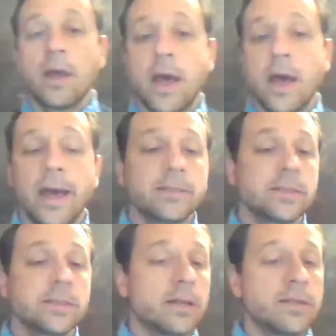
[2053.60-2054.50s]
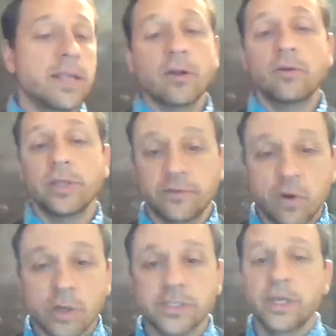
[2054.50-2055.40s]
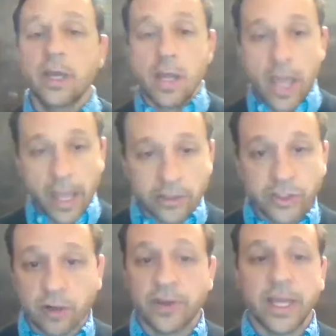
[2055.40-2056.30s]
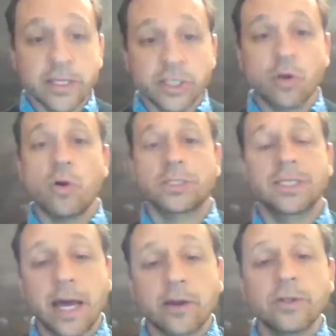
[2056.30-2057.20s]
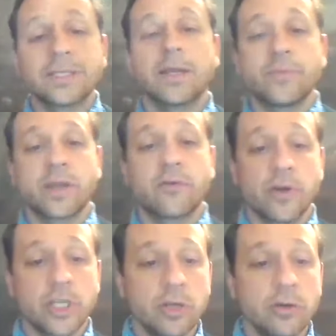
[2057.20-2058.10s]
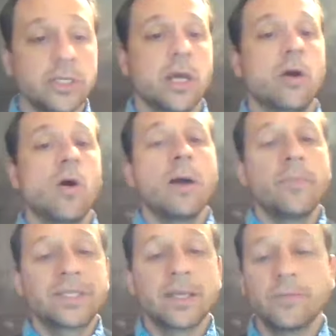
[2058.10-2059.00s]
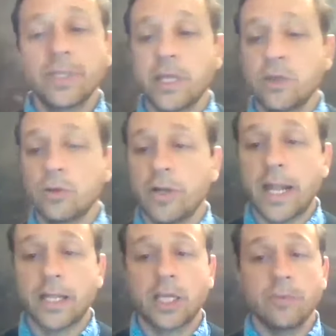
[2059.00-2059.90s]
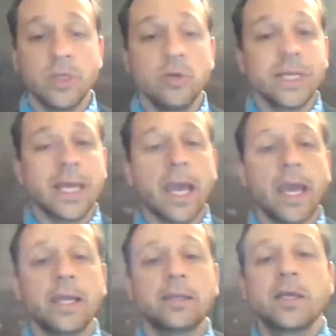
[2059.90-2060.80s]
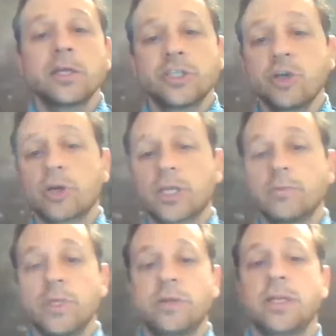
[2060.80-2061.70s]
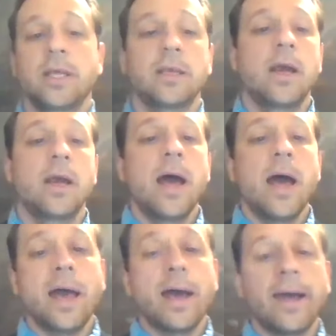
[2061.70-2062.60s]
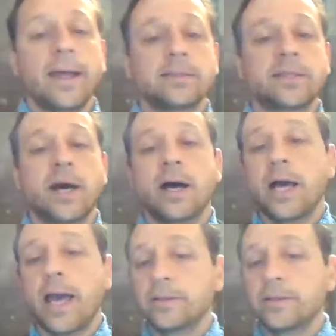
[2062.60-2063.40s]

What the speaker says: And not only, of course, in our certification courses, not only something for you to do, but something that you learn how to communicate to your community and to